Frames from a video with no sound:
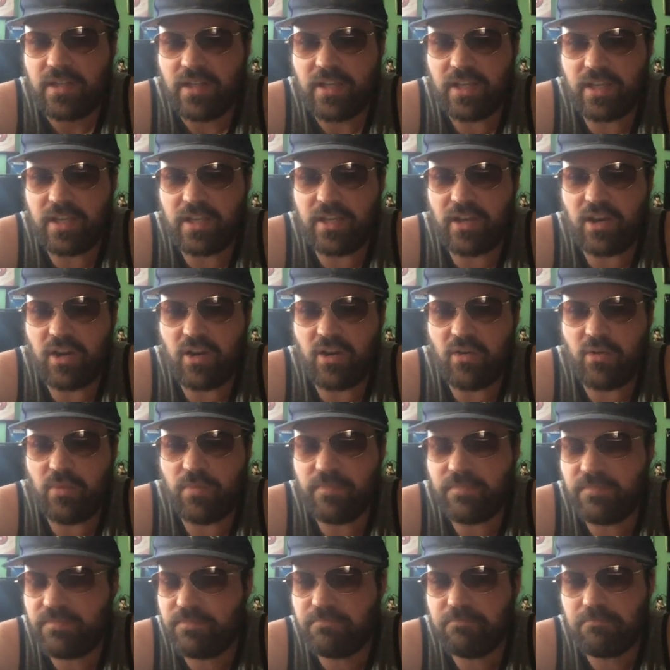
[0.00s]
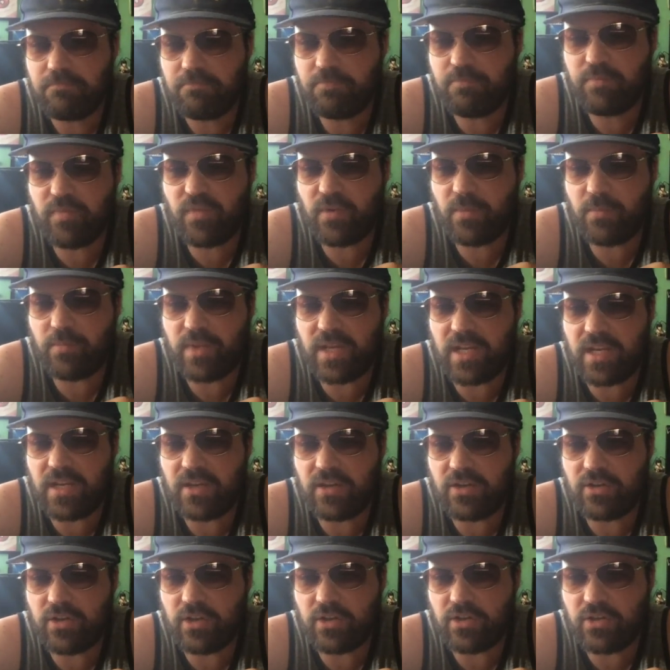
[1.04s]
you know, from being a
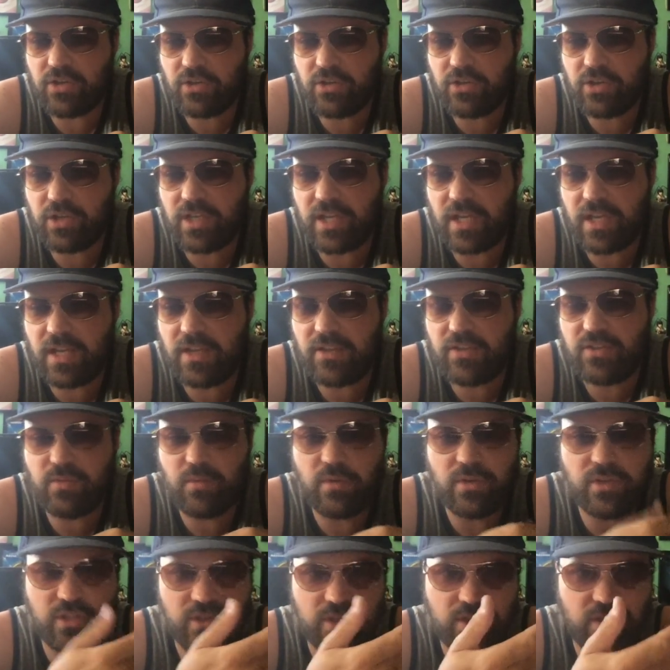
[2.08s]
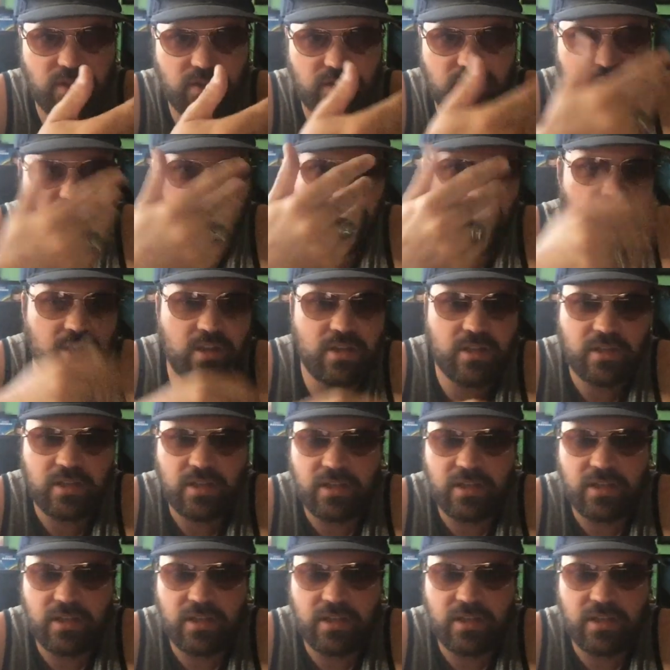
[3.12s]
nerdy kid to this dark